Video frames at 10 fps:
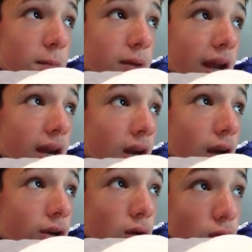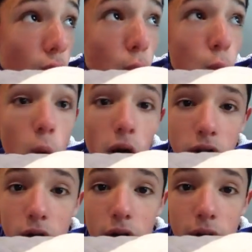update, and I don't know
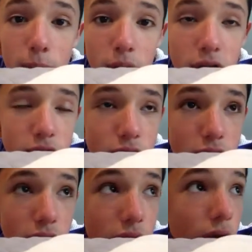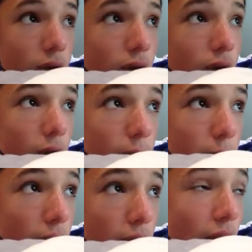what they're going to bring.
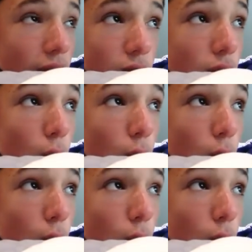But it